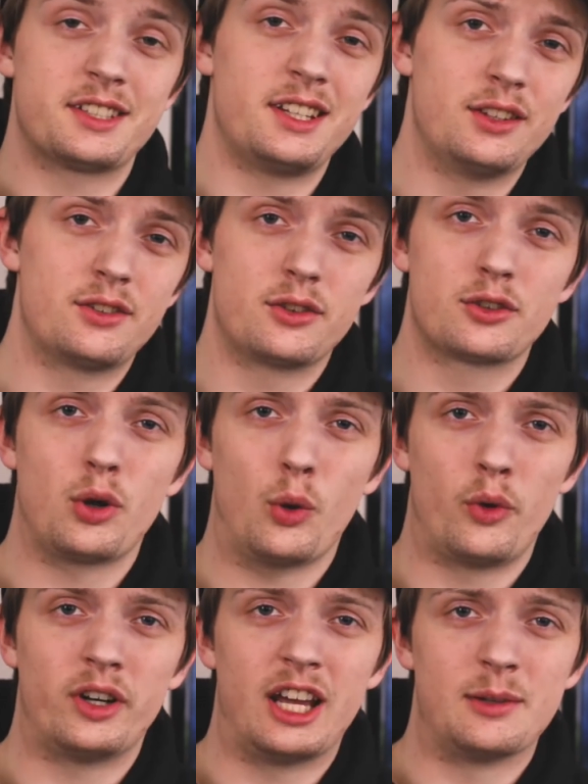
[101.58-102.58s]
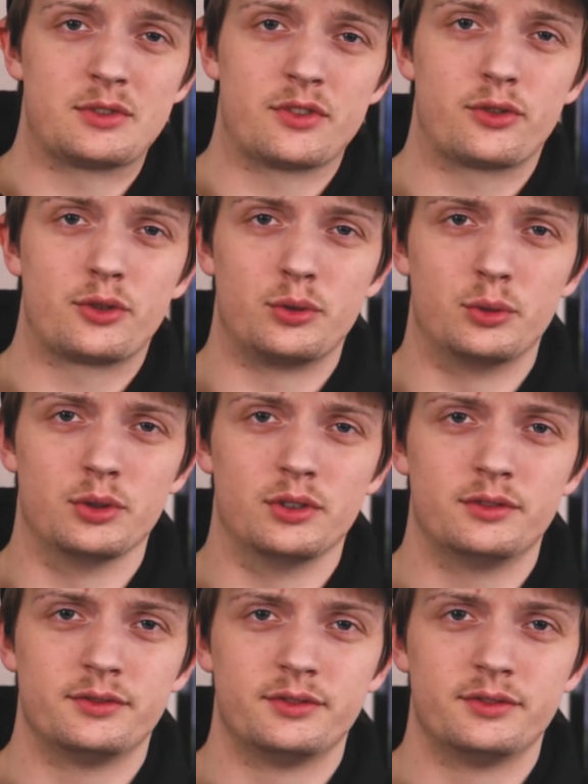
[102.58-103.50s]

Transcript: get into the core items of Krul.